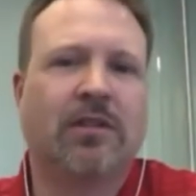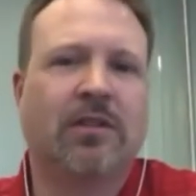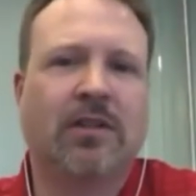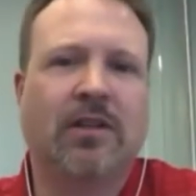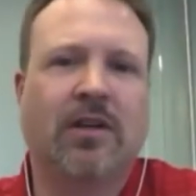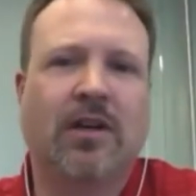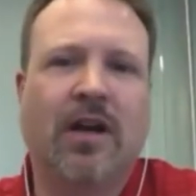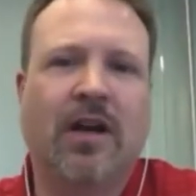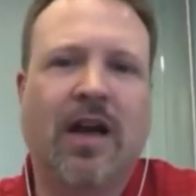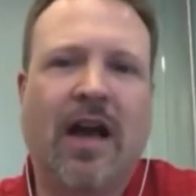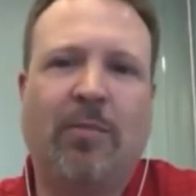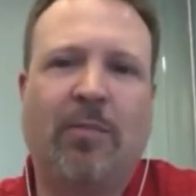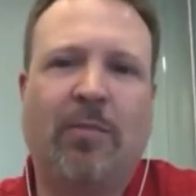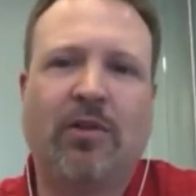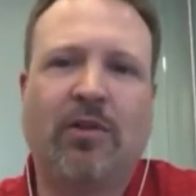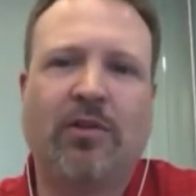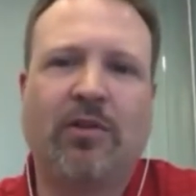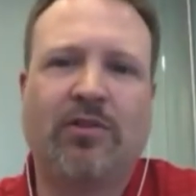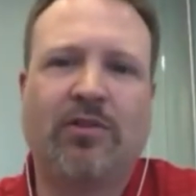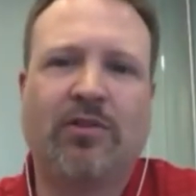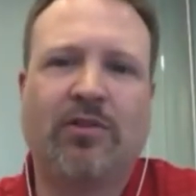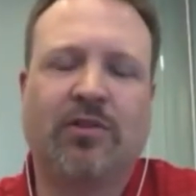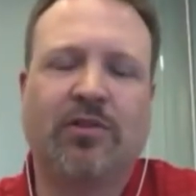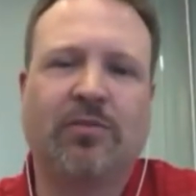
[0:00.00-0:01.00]
Uh, Apple
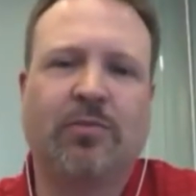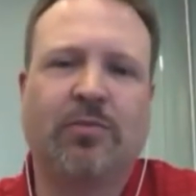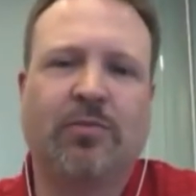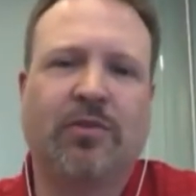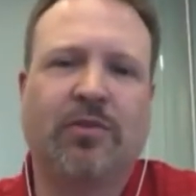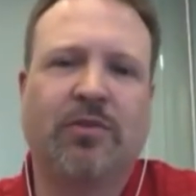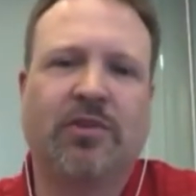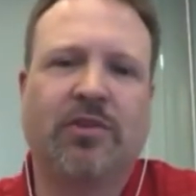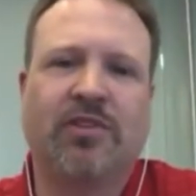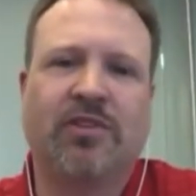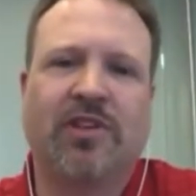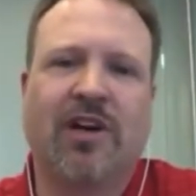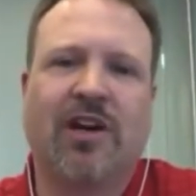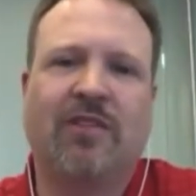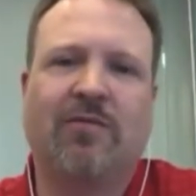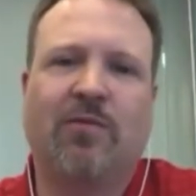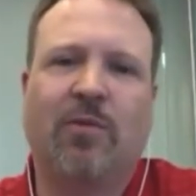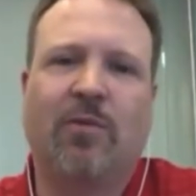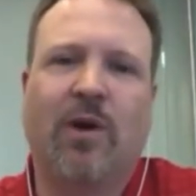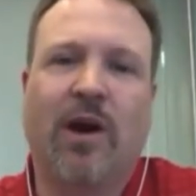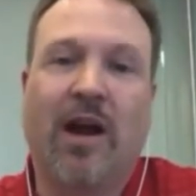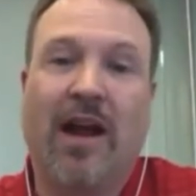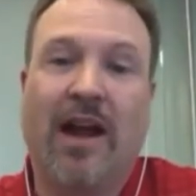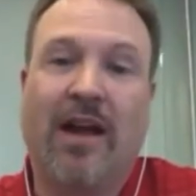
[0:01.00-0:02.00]
controls both the
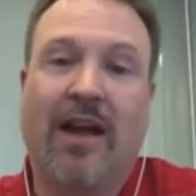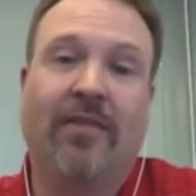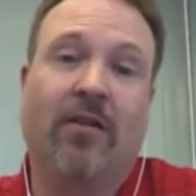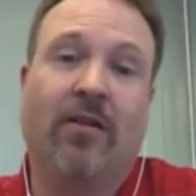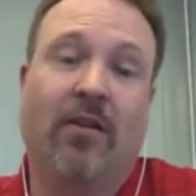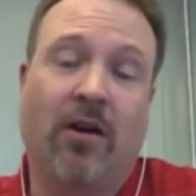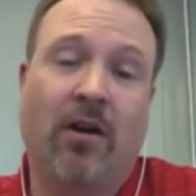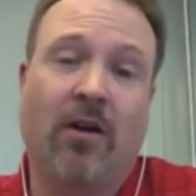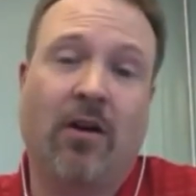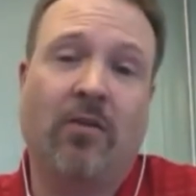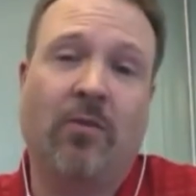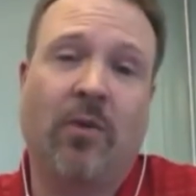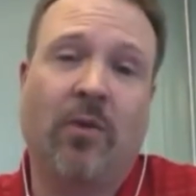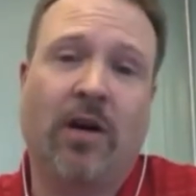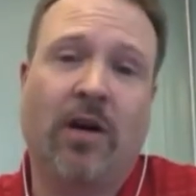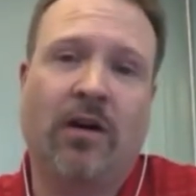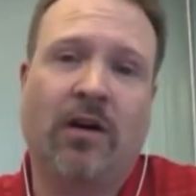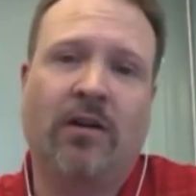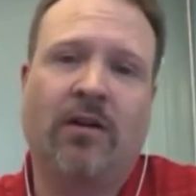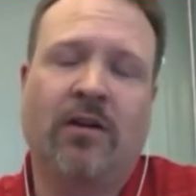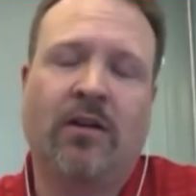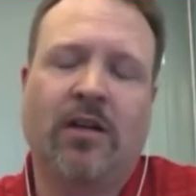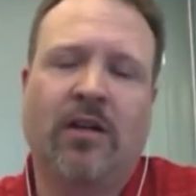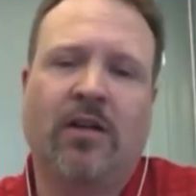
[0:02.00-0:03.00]
software and the
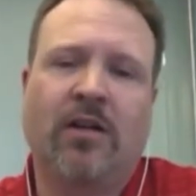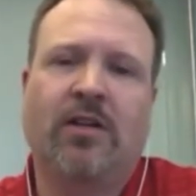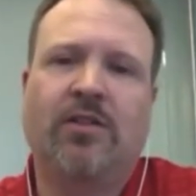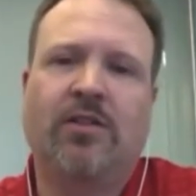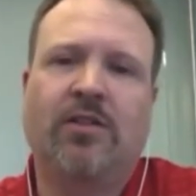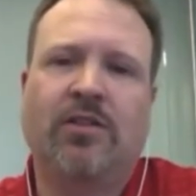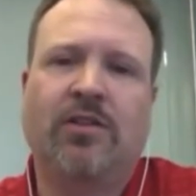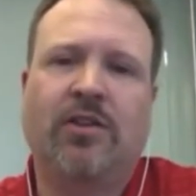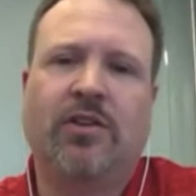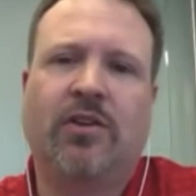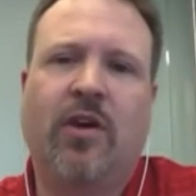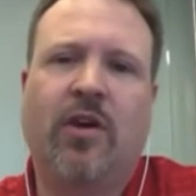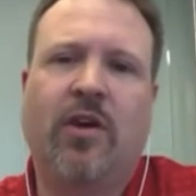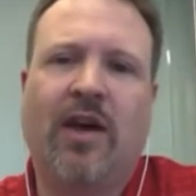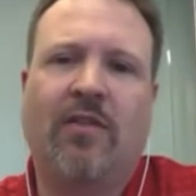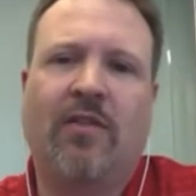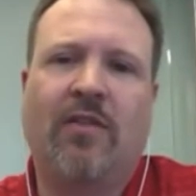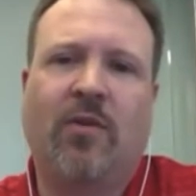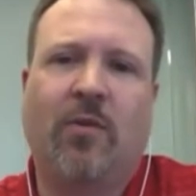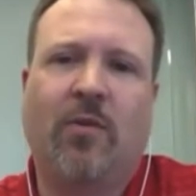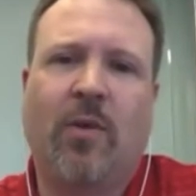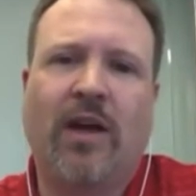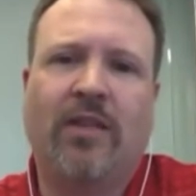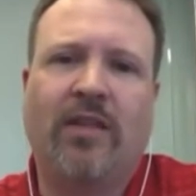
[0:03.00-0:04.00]
hardware, so you don't
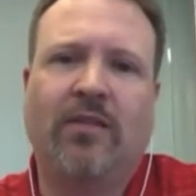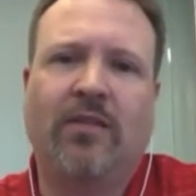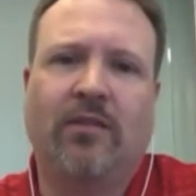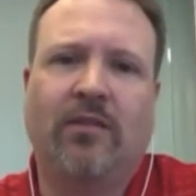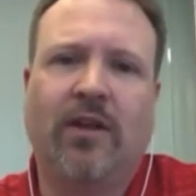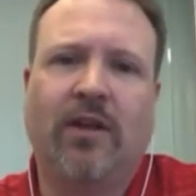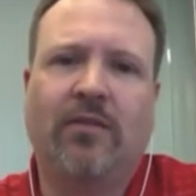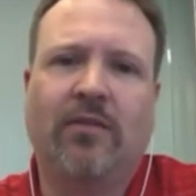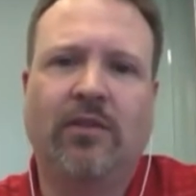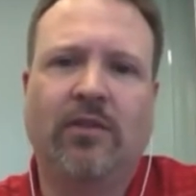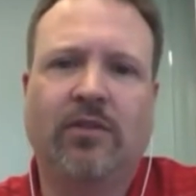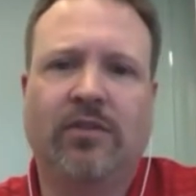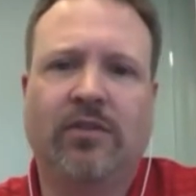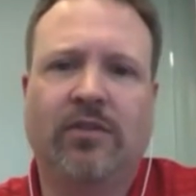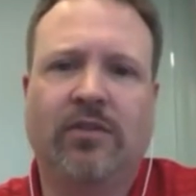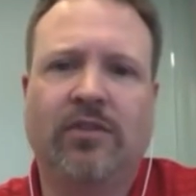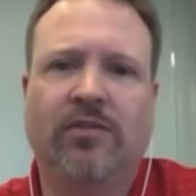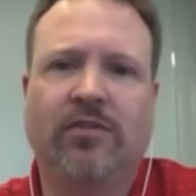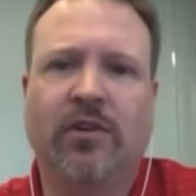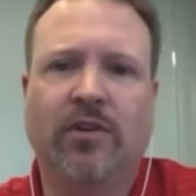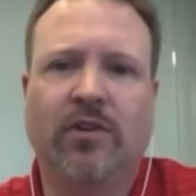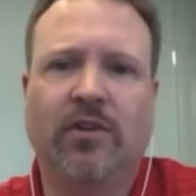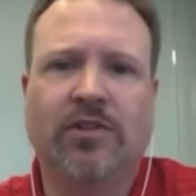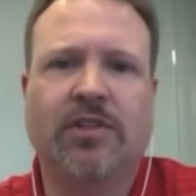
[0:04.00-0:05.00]
have quite the level of
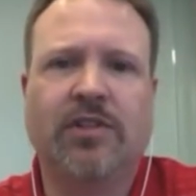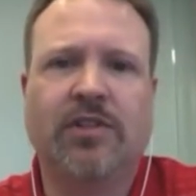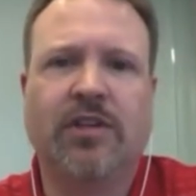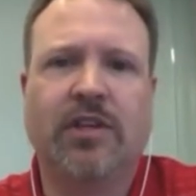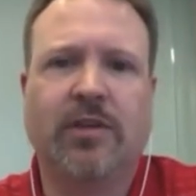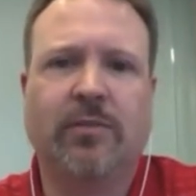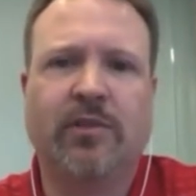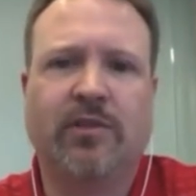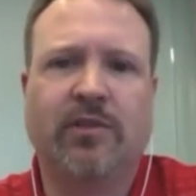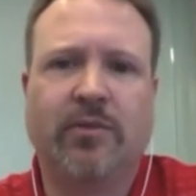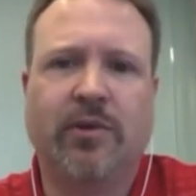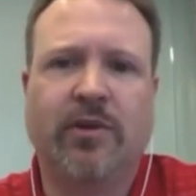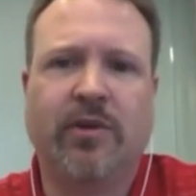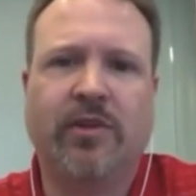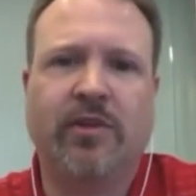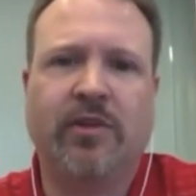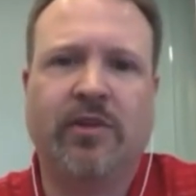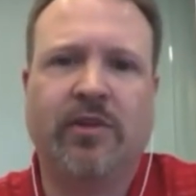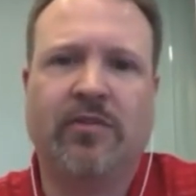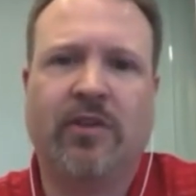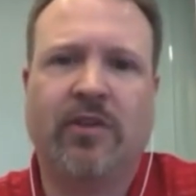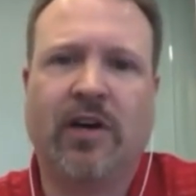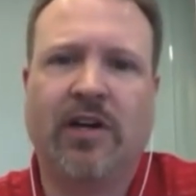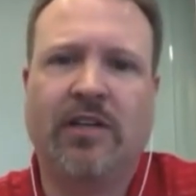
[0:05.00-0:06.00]
diversity between the
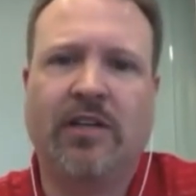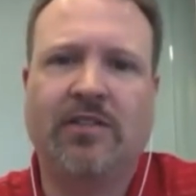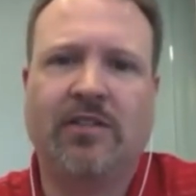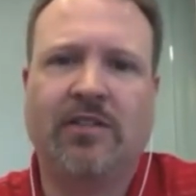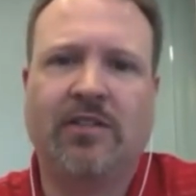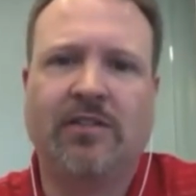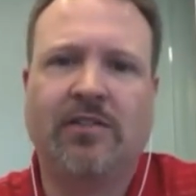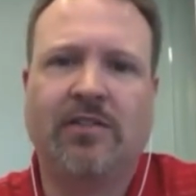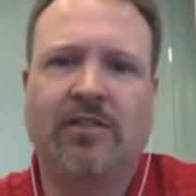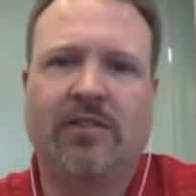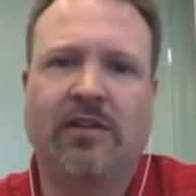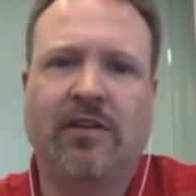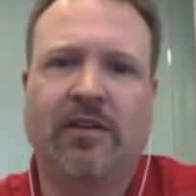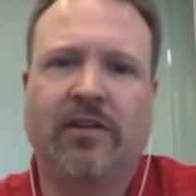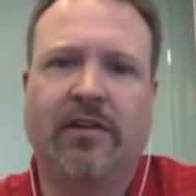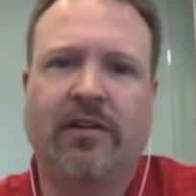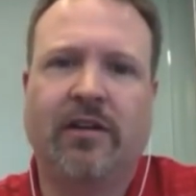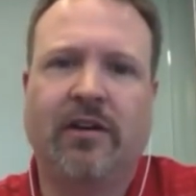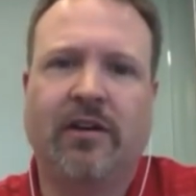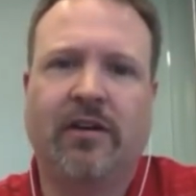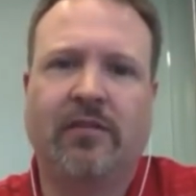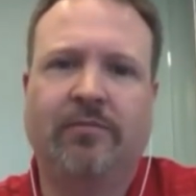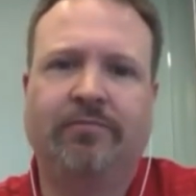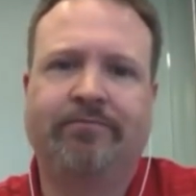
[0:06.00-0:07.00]
devices
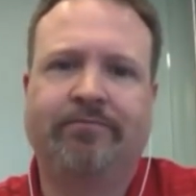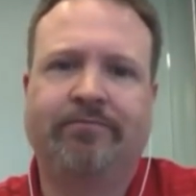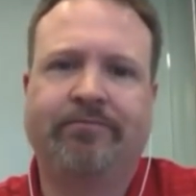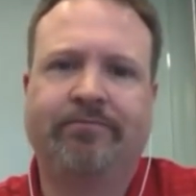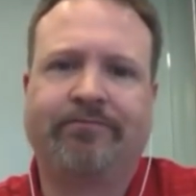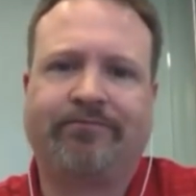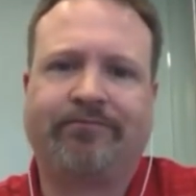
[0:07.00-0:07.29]
and uh,